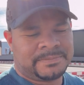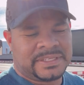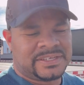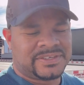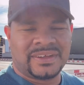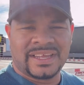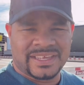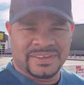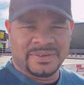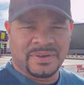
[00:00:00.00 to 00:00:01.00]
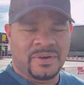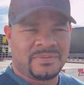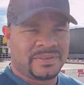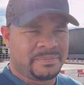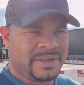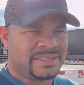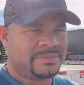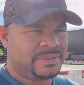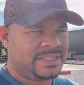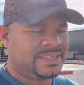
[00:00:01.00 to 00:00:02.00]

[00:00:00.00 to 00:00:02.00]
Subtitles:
And that's all I can do, hope for the best. But